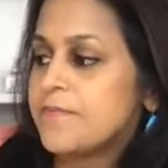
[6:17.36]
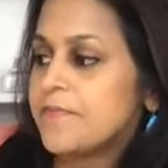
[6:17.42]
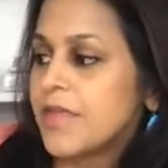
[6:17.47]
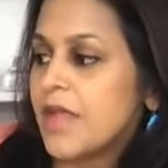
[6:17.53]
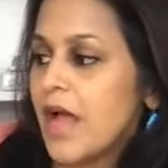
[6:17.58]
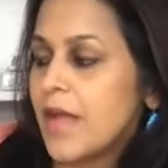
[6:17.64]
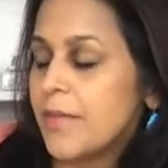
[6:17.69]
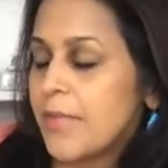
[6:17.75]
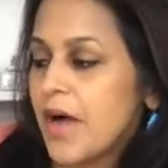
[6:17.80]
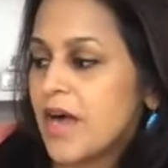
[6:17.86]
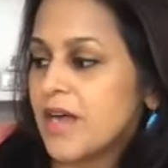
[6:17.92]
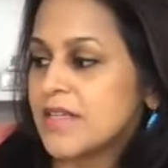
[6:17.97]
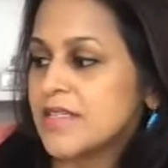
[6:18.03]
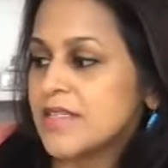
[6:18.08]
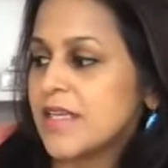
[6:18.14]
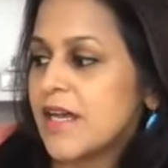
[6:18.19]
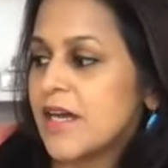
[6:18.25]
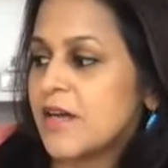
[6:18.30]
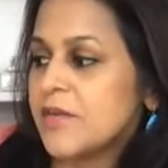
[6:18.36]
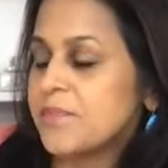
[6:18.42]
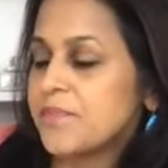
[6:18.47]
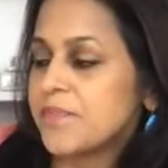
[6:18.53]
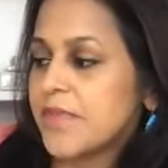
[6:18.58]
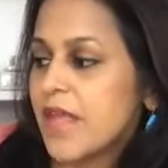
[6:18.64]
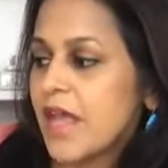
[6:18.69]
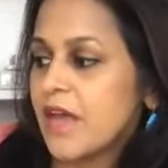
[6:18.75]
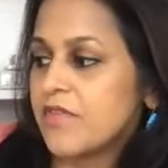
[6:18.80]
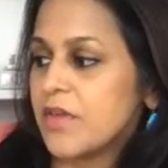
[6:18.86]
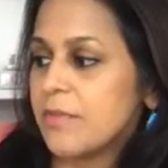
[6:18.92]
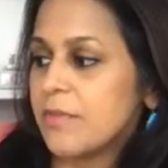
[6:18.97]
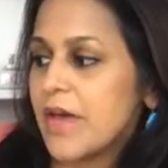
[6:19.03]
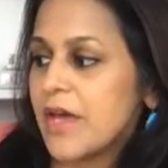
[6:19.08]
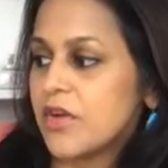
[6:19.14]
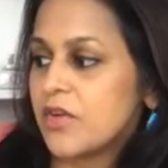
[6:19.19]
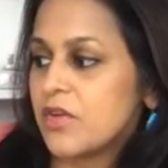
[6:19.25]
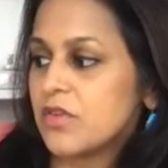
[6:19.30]
hypoxia, heavy
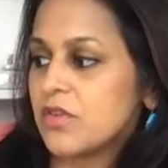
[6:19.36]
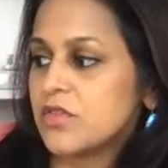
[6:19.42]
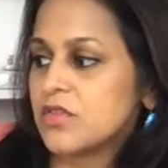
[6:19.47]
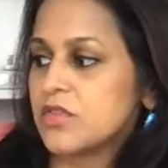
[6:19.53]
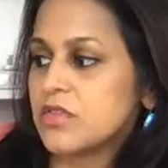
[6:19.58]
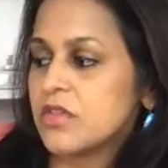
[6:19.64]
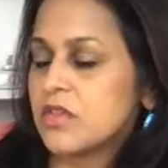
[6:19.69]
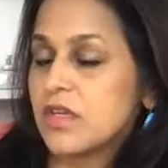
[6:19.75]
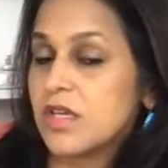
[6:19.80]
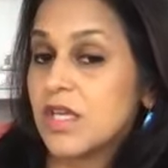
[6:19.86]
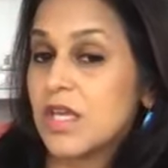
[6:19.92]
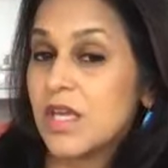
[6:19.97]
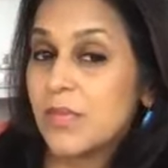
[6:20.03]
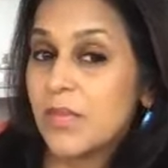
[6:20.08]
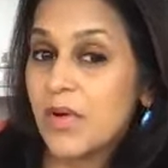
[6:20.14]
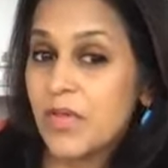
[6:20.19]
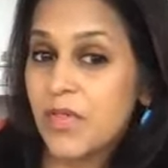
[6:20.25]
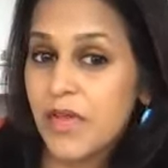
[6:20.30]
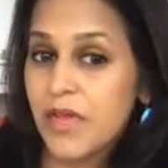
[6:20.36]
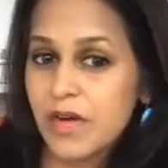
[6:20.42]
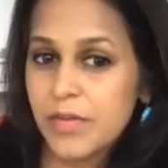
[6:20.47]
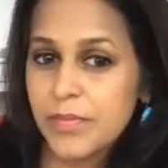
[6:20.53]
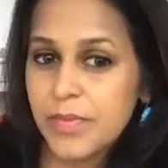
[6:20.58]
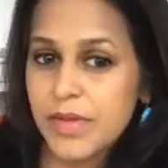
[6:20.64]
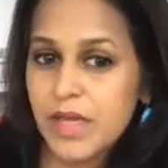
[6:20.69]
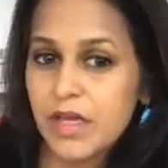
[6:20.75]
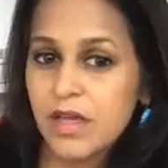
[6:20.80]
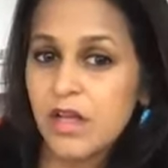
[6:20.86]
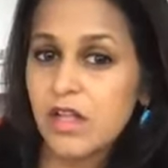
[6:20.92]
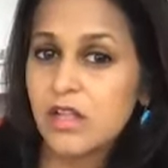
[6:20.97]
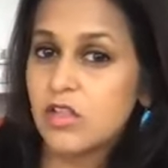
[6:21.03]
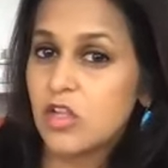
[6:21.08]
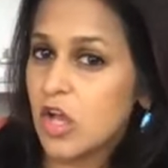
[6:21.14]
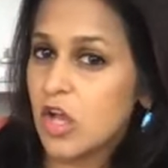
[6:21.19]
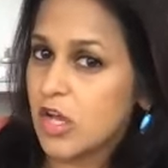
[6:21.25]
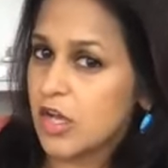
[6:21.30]
metals, chemotherapy. A
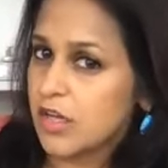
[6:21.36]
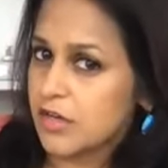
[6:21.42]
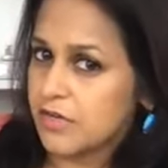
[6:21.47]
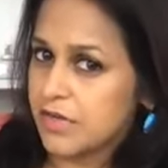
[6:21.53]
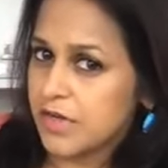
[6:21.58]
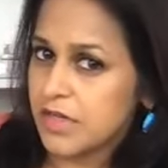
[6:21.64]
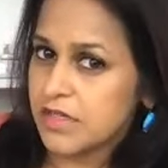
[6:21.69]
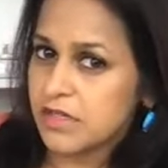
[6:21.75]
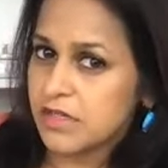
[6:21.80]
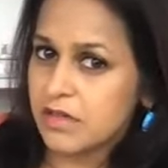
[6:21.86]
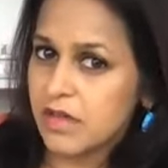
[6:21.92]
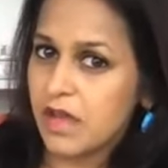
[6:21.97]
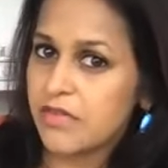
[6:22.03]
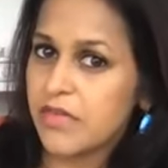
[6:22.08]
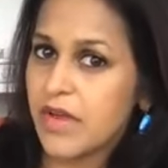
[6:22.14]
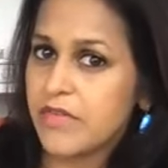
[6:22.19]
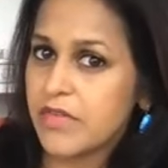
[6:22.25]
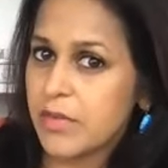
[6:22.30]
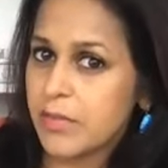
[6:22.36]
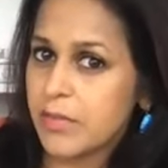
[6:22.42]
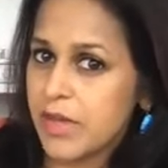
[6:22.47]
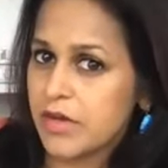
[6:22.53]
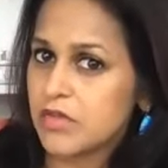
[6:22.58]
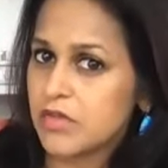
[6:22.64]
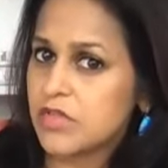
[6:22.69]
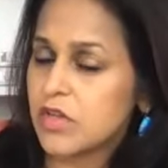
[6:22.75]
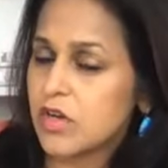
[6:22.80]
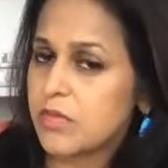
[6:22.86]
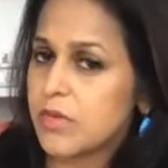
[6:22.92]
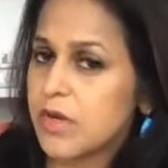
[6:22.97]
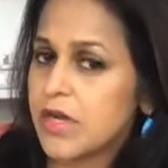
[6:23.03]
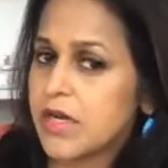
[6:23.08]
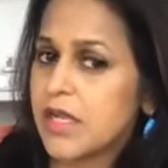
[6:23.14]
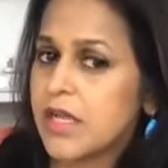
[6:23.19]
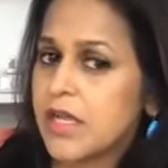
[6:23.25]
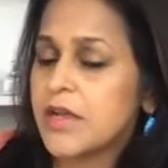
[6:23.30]
lot of us have heavy metals in our
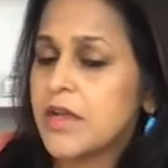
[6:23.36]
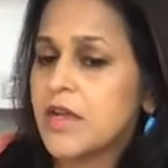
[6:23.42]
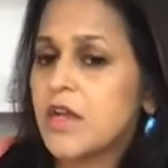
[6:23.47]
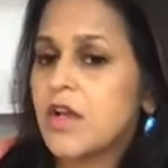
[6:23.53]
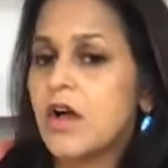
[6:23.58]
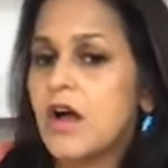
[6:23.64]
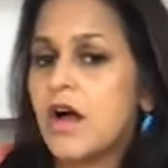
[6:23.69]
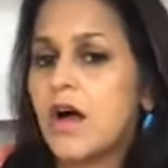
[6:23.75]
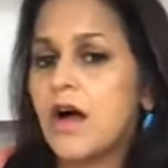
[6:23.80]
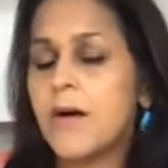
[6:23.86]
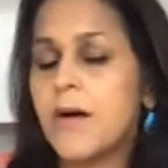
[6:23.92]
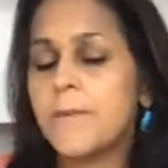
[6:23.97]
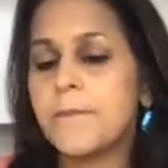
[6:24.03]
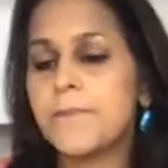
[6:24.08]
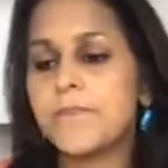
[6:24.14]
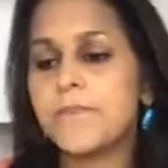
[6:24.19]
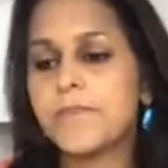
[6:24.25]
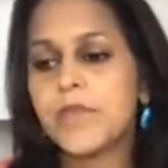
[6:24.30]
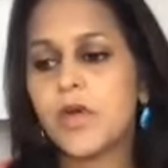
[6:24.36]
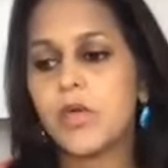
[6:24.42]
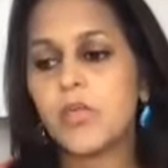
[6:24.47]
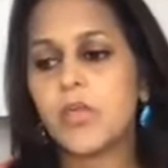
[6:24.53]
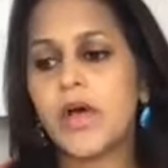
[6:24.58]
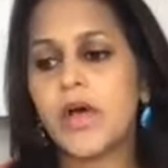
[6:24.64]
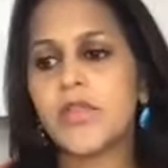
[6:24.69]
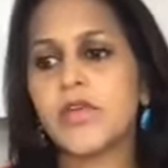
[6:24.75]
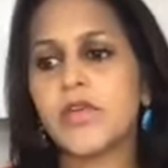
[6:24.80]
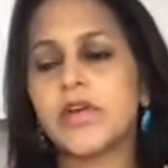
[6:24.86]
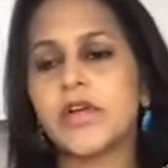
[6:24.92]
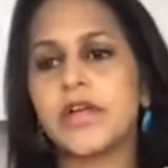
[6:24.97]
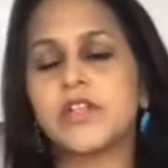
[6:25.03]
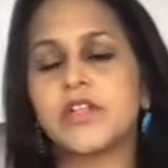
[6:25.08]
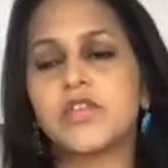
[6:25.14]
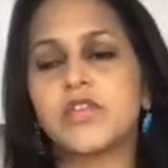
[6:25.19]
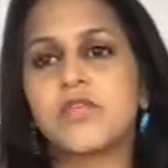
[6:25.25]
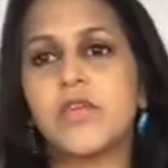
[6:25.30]
body, whether
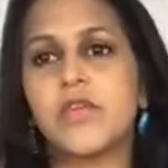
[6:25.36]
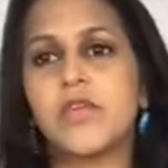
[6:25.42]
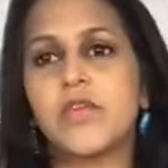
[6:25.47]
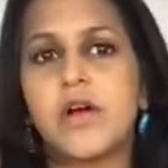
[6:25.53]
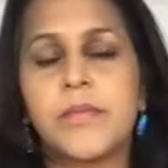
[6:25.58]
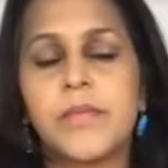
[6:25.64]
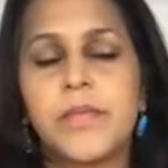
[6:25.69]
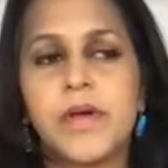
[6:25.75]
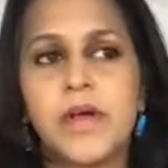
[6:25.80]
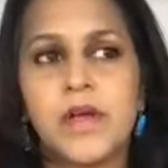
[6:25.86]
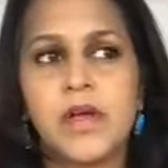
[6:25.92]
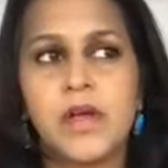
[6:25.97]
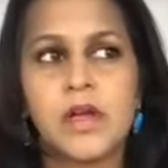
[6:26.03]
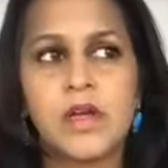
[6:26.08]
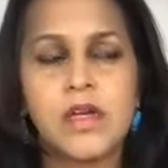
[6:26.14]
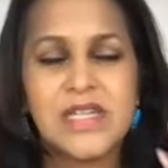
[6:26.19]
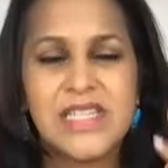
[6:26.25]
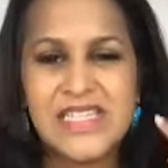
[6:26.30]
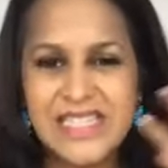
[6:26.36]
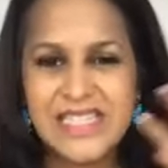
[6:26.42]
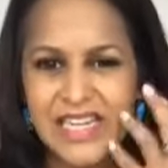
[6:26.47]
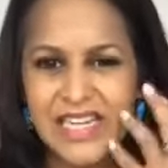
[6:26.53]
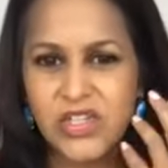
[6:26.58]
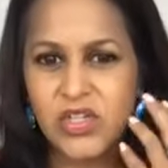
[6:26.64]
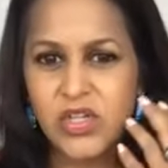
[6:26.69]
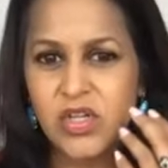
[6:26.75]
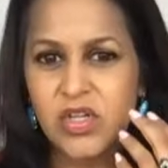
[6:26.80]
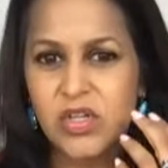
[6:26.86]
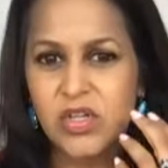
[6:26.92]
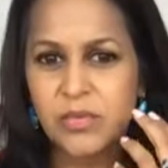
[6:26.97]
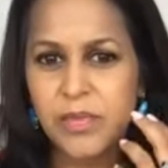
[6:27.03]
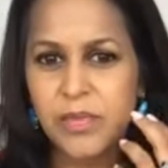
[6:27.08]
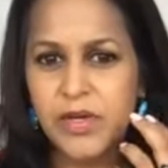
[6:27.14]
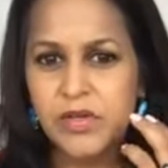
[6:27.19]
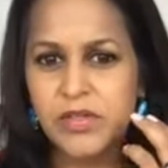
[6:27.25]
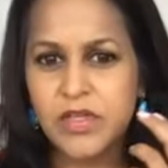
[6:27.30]
it's from dental
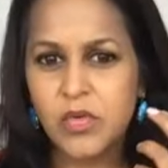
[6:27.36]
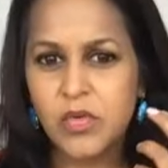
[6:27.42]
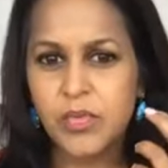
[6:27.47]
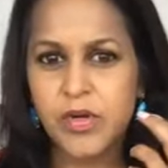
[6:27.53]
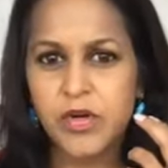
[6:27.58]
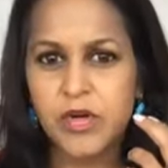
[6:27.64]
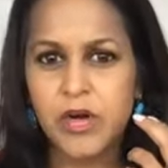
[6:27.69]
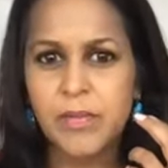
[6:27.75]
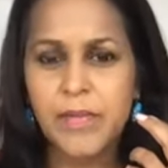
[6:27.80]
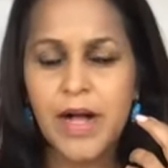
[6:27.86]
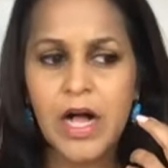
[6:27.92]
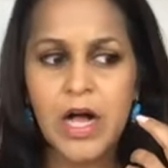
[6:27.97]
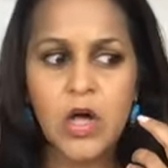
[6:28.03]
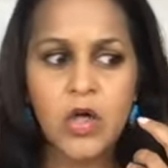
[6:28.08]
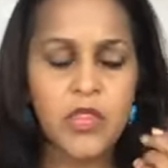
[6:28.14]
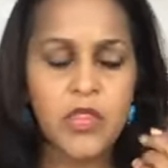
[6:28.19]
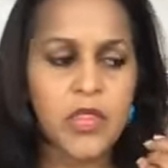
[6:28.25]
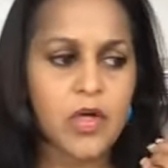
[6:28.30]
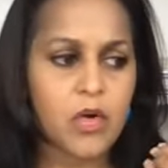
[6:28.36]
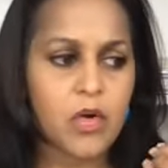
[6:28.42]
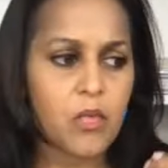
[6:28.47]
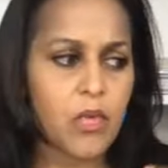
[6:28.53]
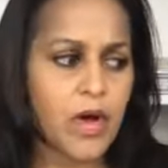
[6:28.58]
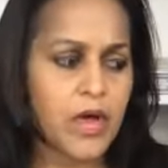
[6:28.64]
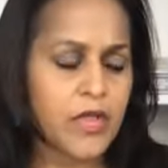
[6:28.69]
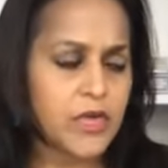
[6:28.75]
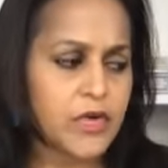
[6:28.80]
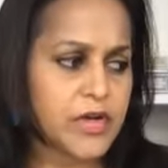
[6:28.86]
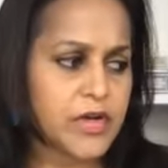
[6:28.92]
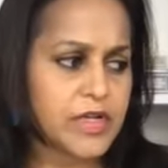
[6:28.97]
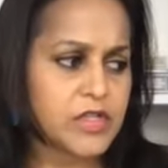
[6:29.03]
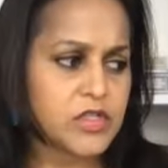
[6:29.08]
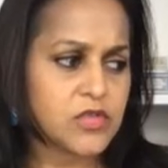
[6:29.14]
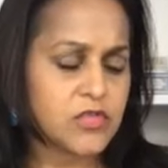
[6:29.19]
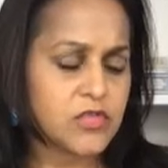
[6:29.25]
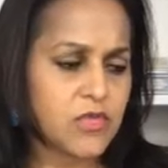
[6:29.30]
metals that we're putting in our mouth, whether
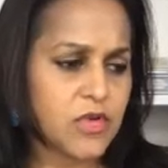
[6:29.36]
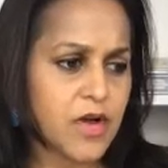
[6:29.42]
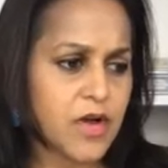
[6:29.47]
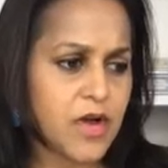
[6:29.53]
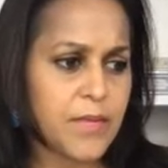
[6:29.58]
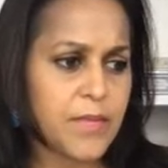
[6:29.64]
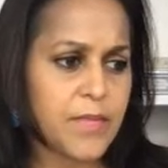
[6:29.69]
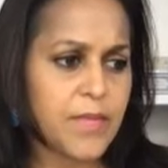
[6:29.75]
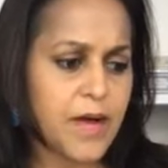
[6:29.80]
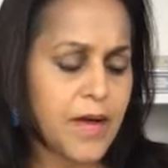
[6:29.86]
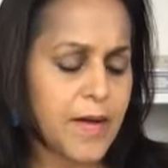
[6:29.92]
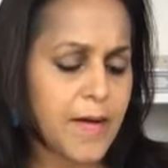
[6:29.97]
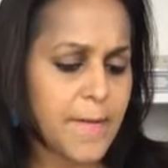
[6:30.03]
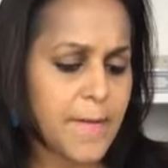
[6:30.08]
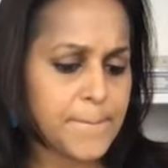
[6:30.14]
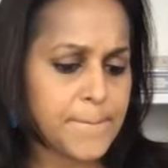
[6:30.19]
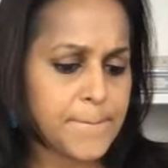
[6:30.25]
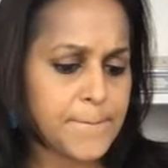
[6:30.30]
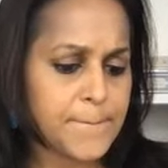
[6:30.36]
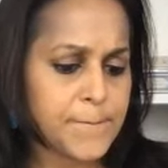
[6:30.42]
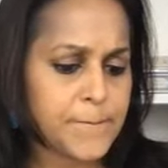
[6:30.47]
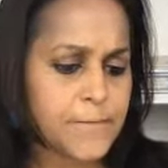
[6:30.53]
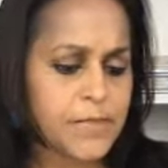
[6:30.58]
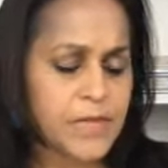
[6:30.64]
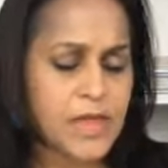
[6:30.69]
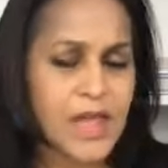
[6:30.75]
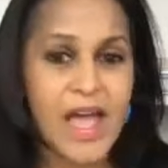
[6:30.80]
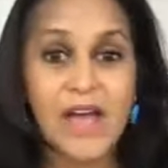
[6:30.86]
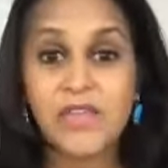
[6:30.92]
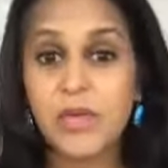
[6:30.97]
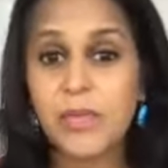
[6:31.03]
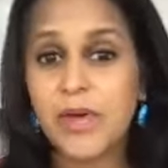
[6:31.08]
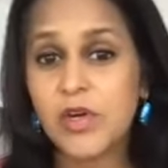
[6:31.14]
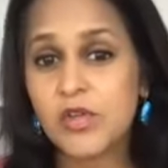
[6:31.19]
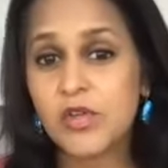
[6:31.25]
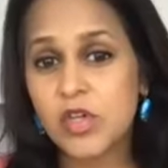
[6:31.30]
it's from heavy
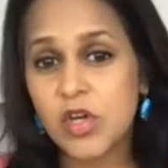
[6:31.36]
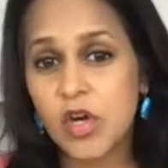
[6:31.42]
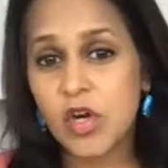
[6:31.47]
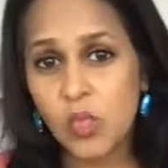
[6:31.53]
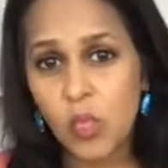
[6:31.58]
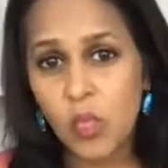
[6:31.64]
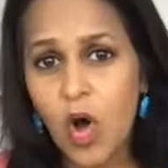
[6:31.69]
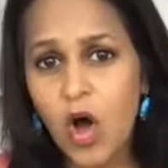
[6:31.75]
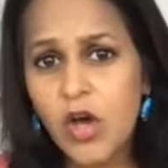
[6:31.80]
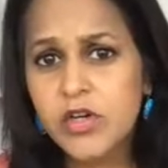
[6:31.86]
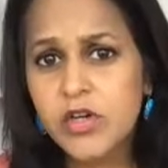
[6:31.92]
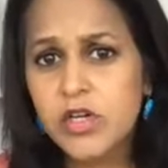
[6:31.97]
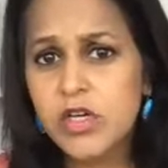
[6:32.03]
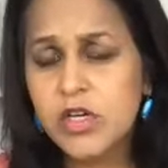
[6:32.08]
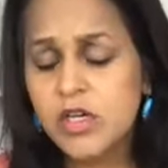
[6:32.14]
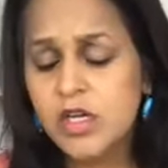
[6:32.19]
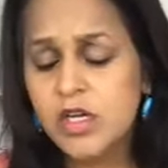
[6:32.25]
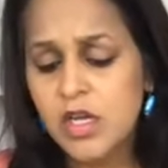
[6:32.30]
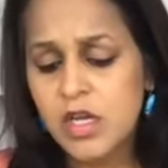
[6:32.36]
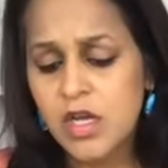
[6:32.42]
metals in our water.